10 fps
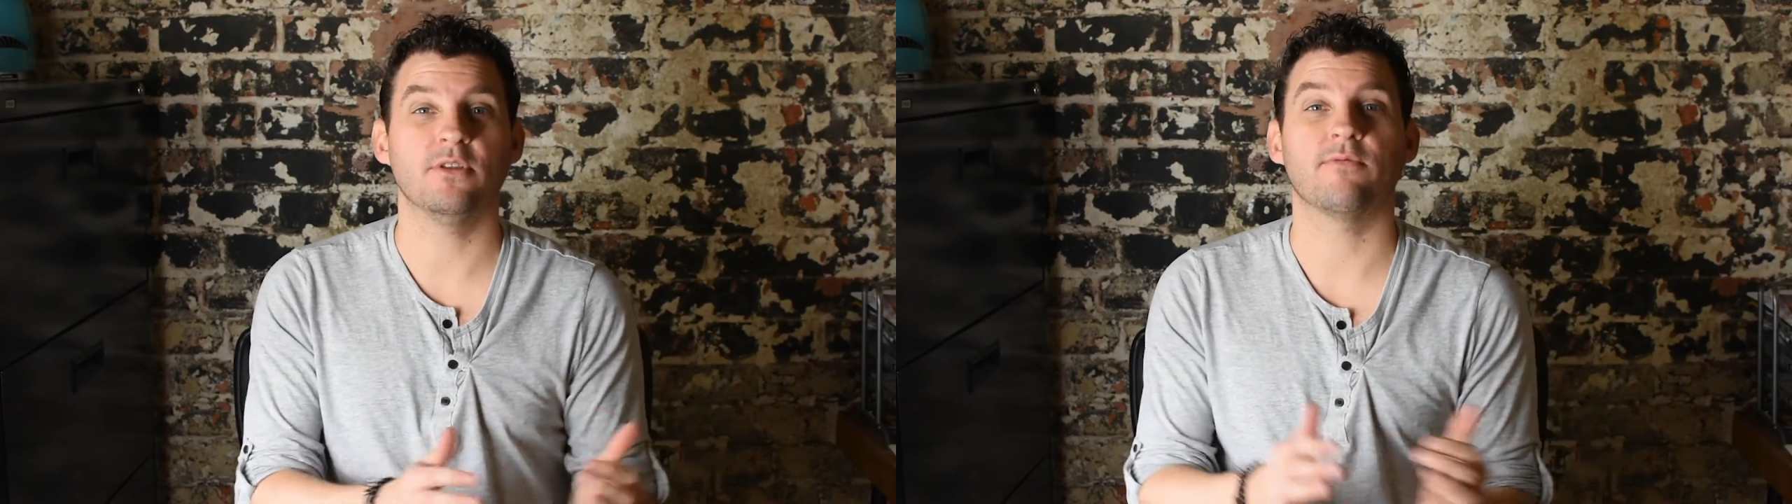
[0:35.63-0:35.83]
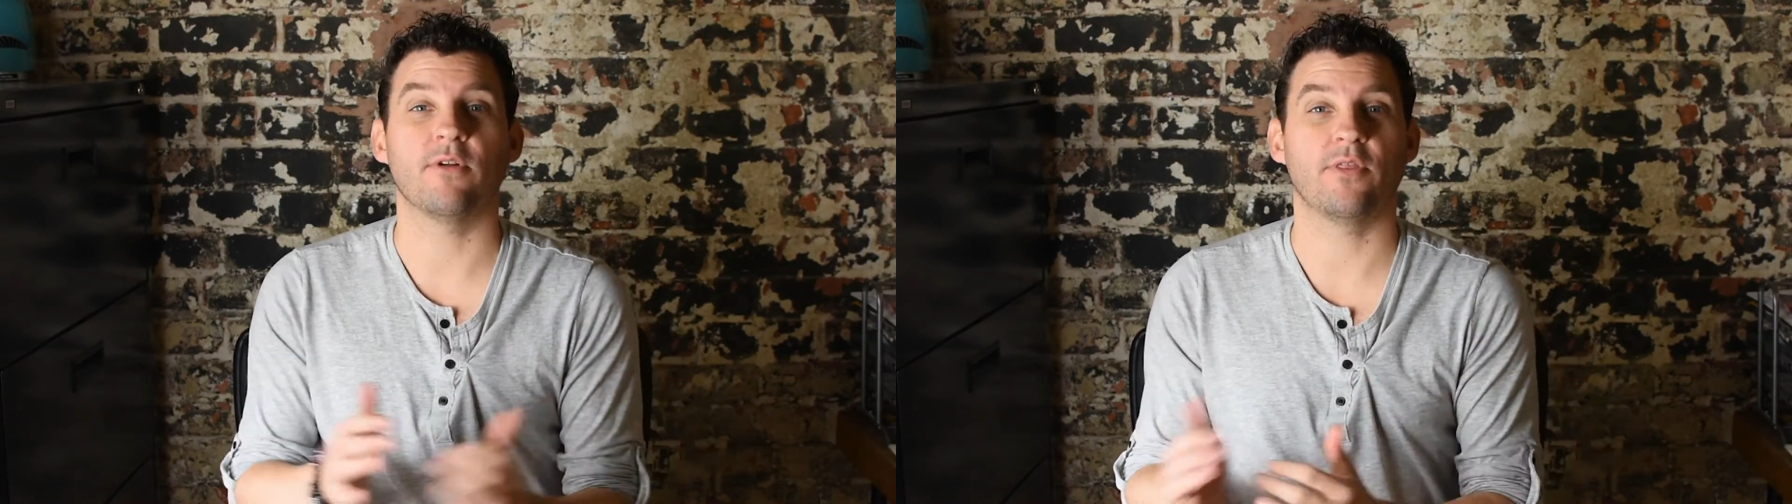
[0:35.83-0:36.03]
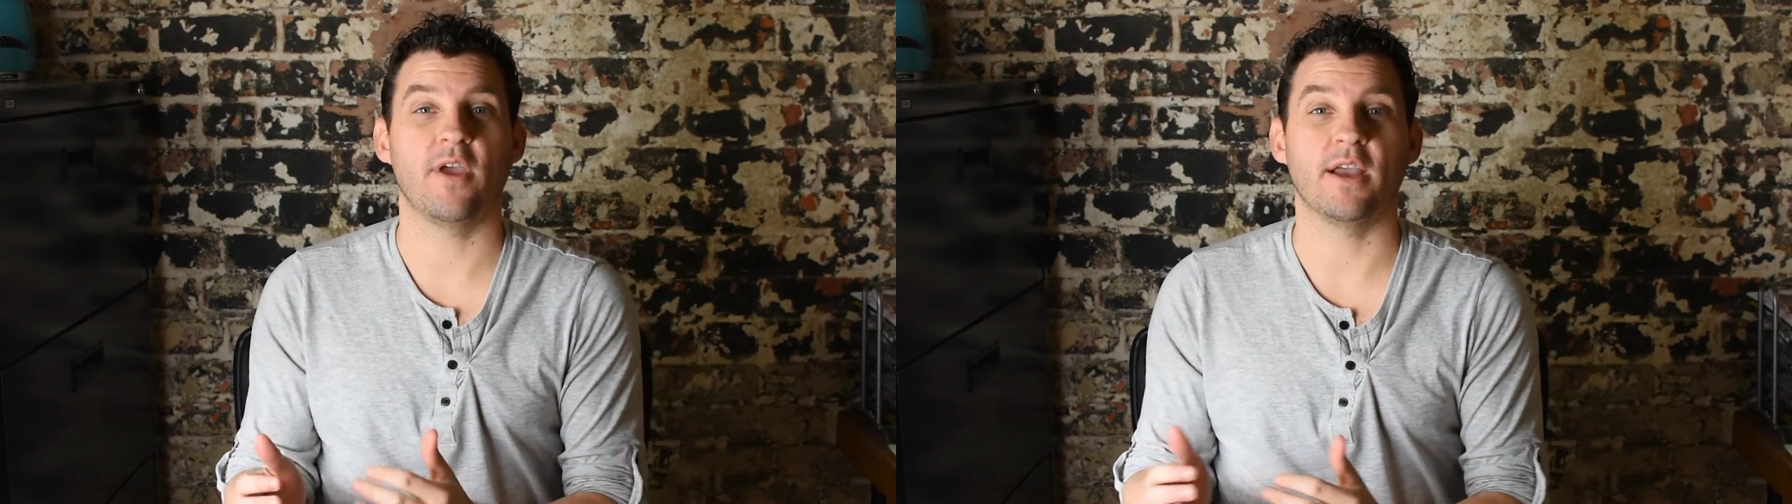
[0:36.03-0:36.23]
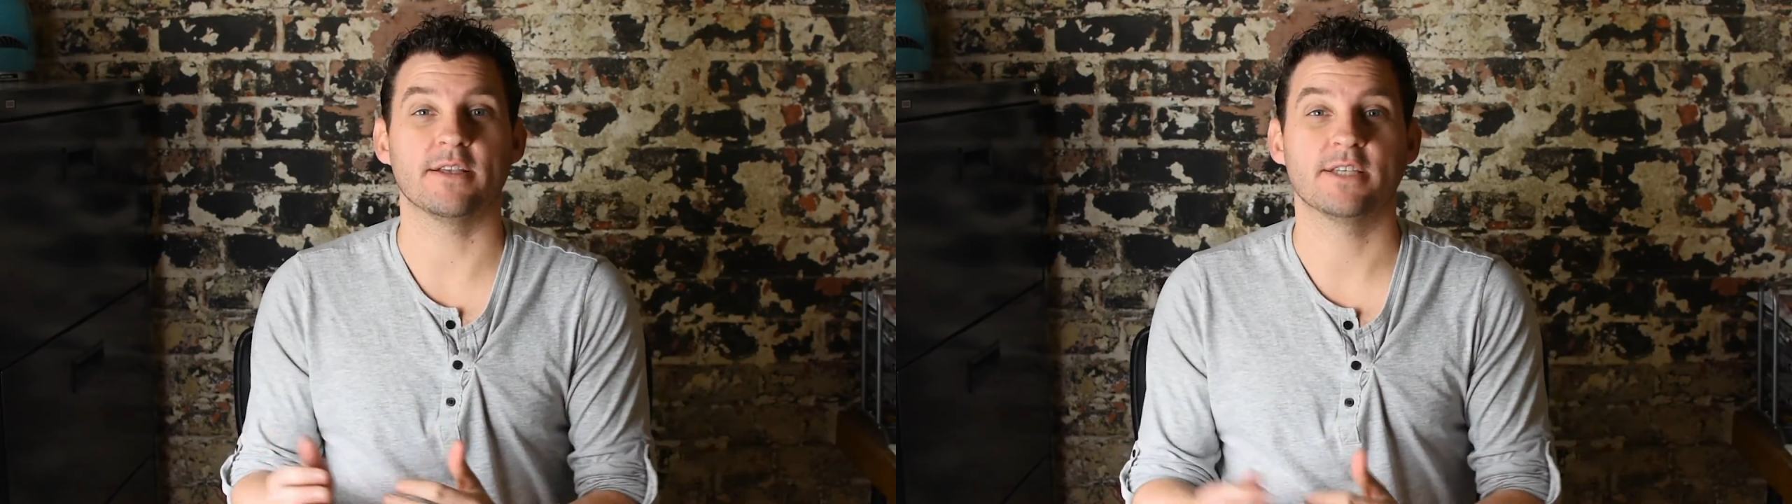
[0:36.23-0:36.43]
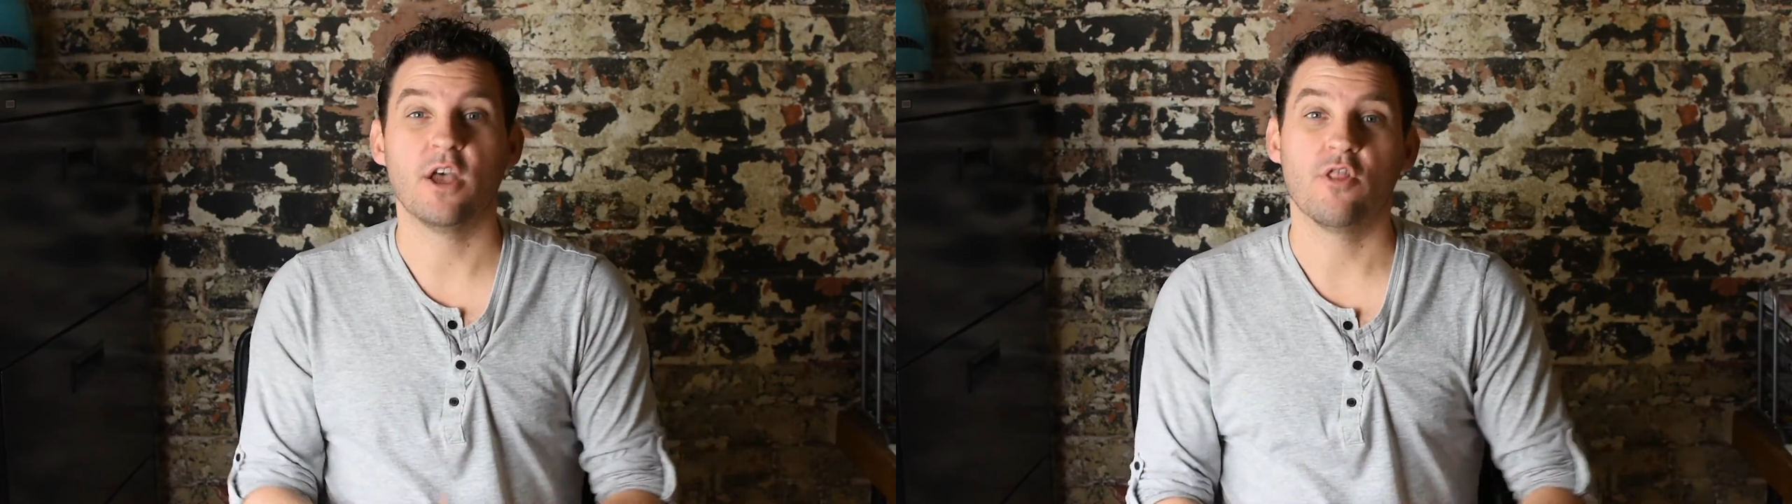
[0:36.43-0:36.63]
different
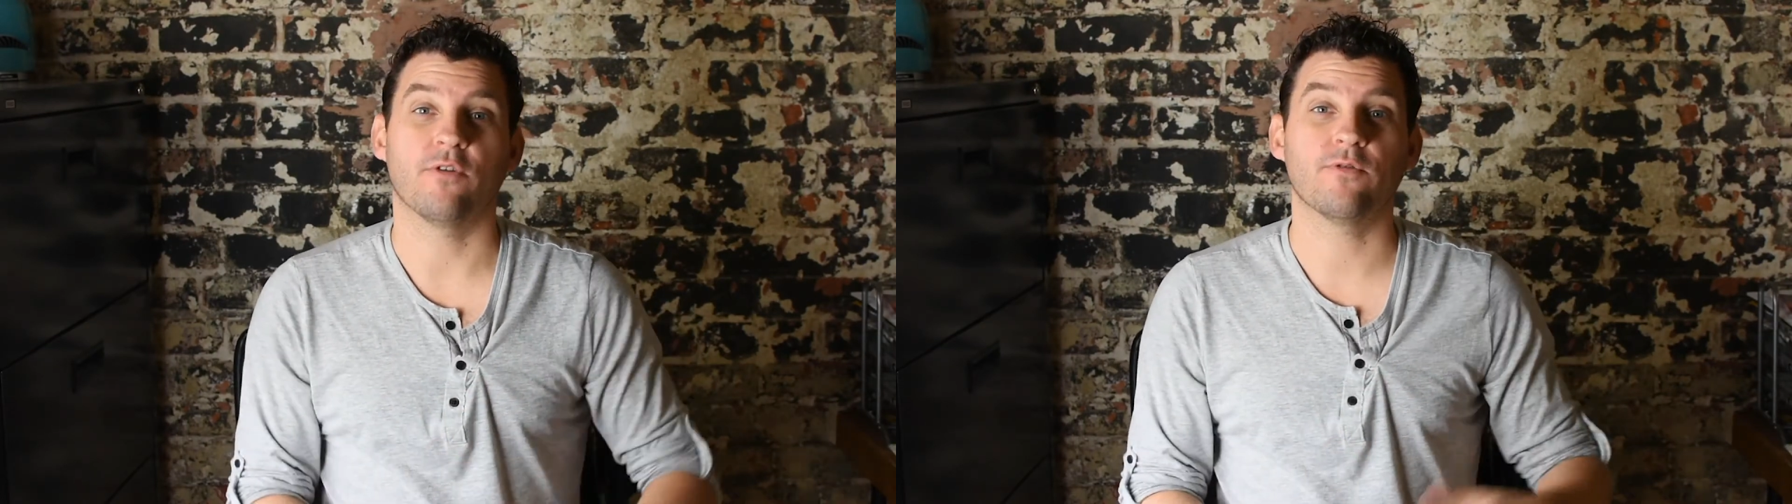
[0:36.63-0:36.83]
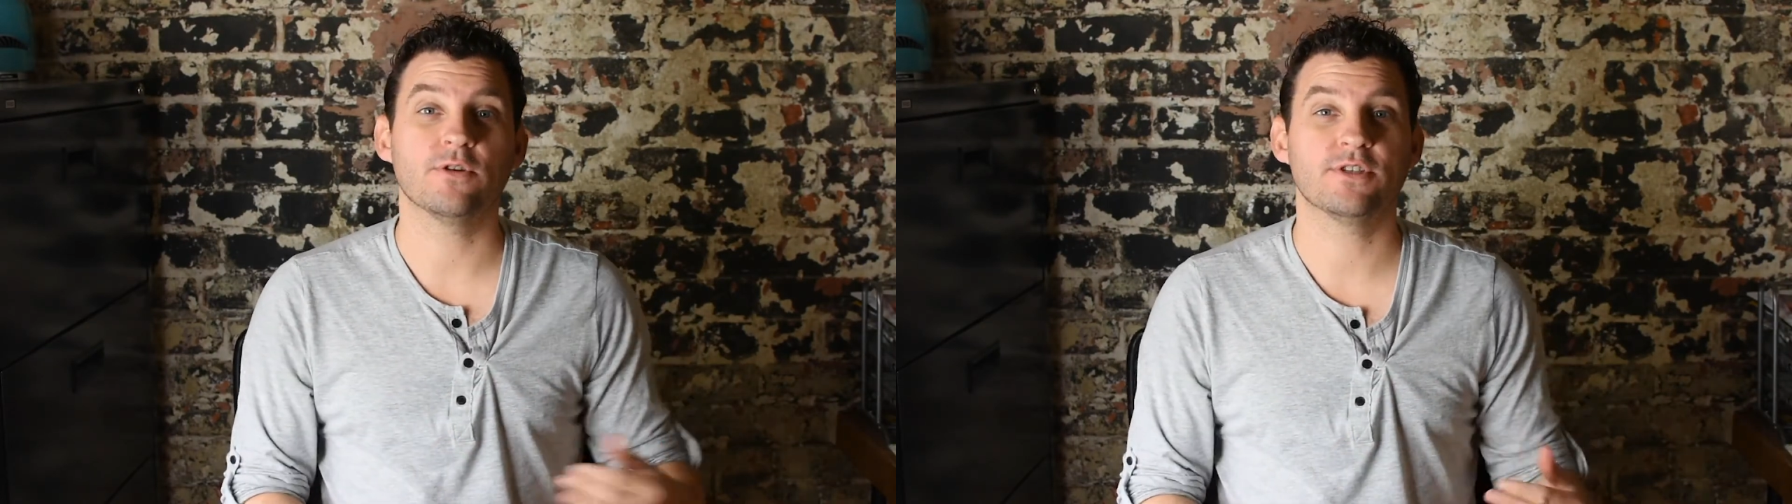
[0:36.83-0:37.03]
things. The first